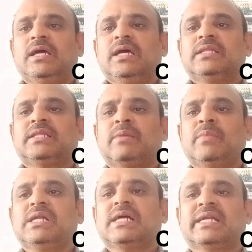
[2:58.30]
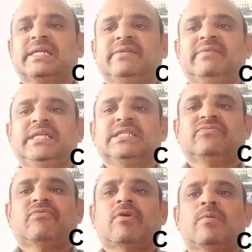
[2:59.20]
Thermal conductivity is
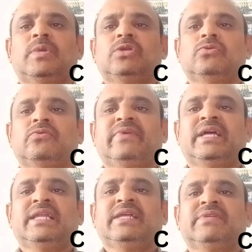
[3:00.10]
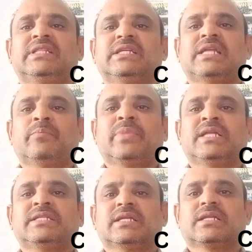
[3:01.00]
formed to vary with the
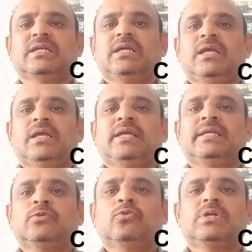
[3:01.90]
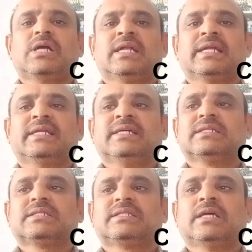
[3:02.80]
temperature. In good conductors,
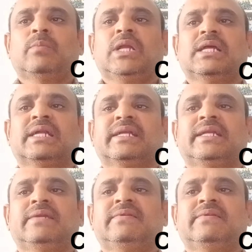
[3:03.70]
thermal conductivity